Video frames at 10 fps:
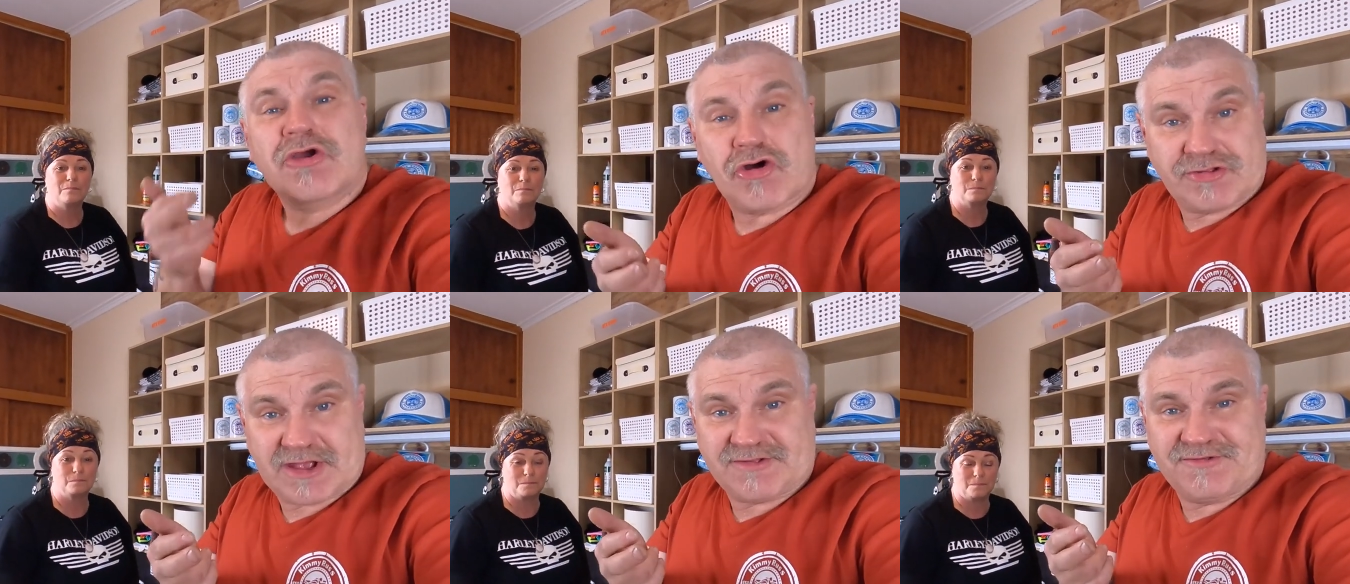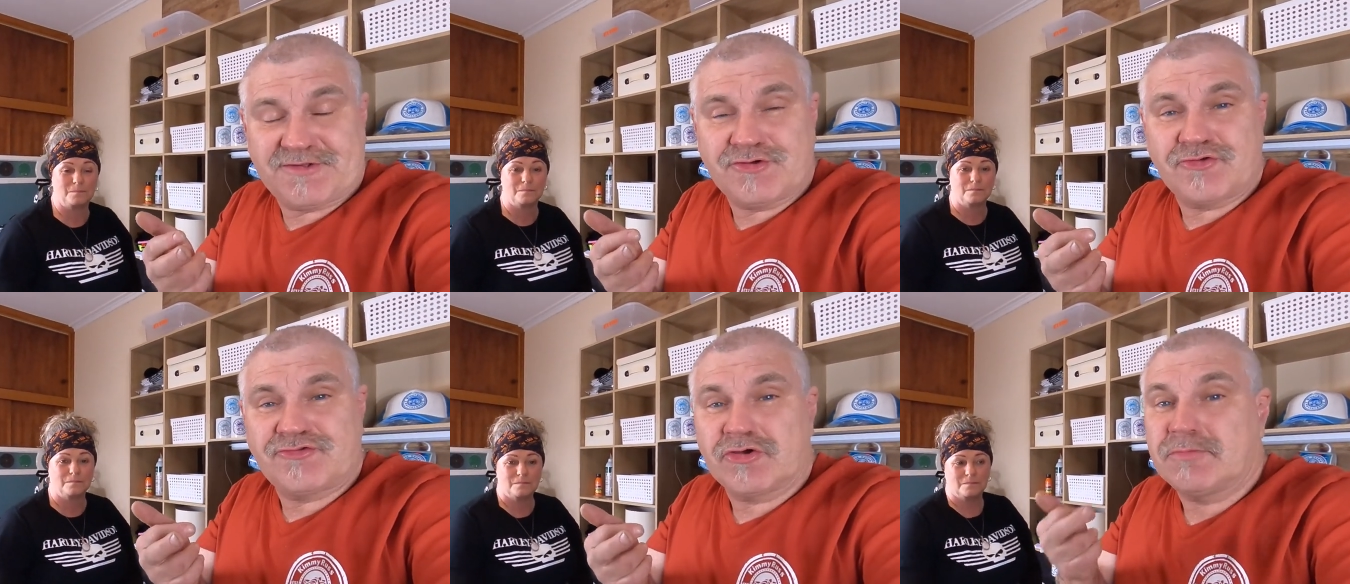Speaker 1: Contact us in
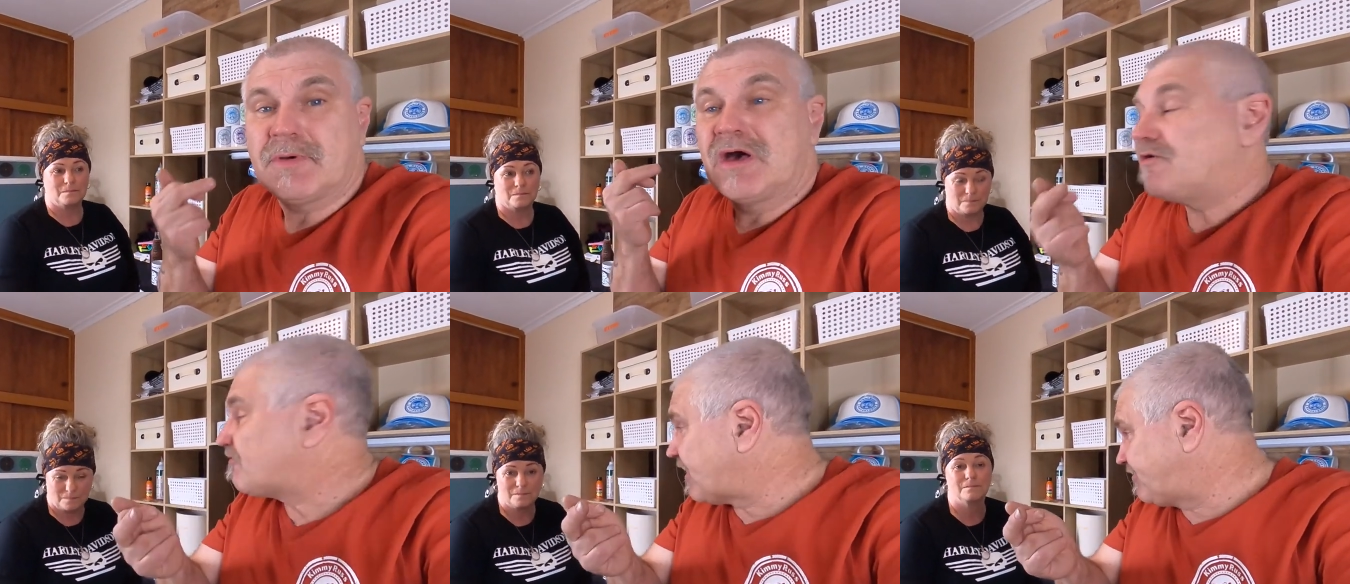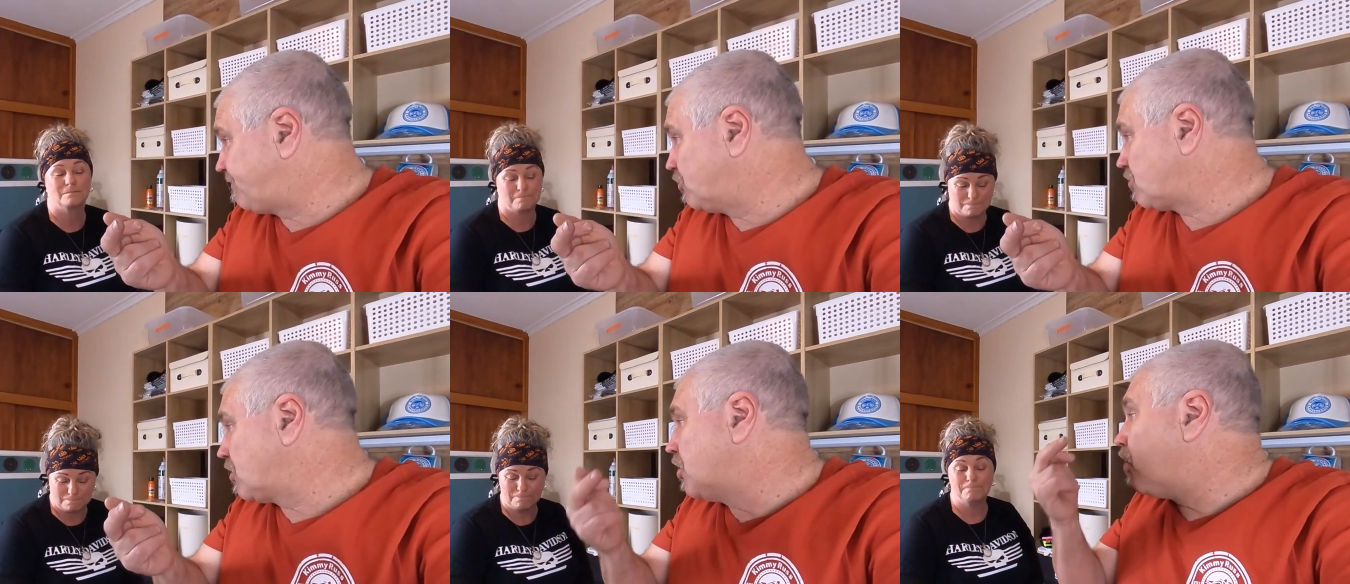YouTube.
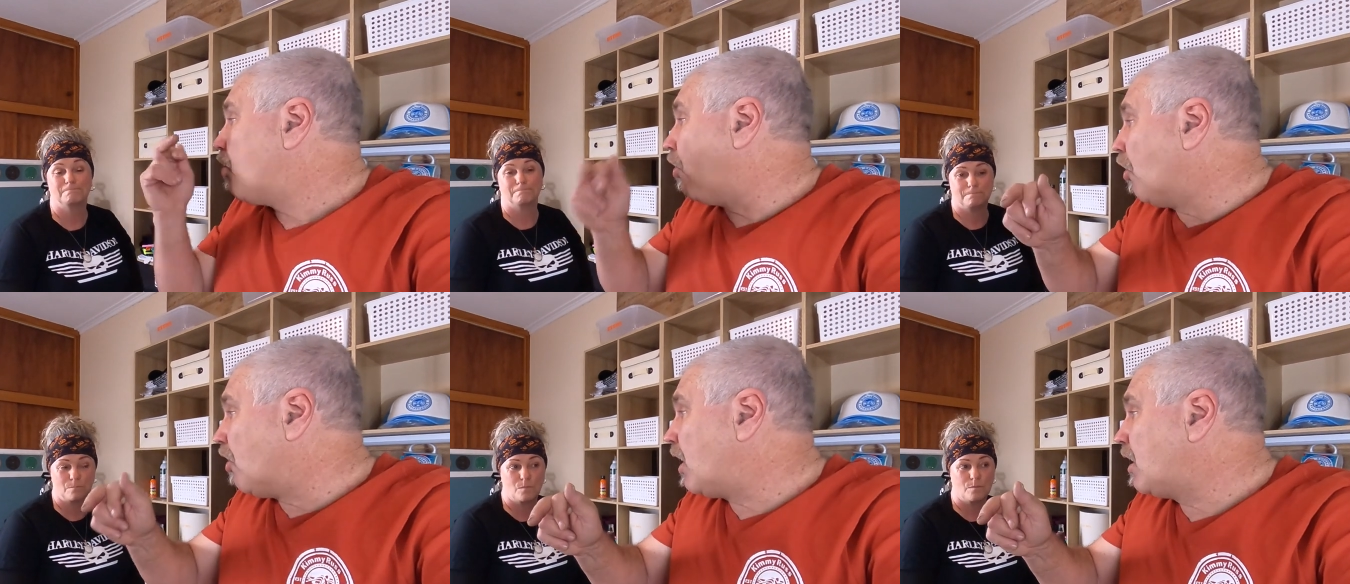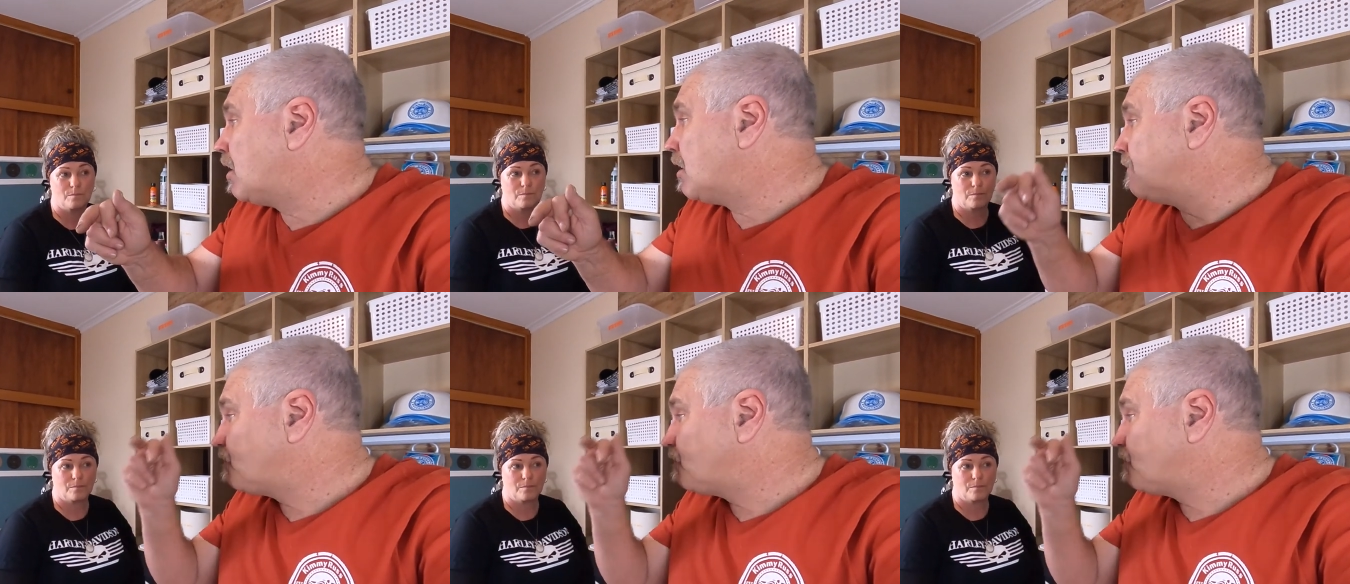Facebook, mm-hmm. or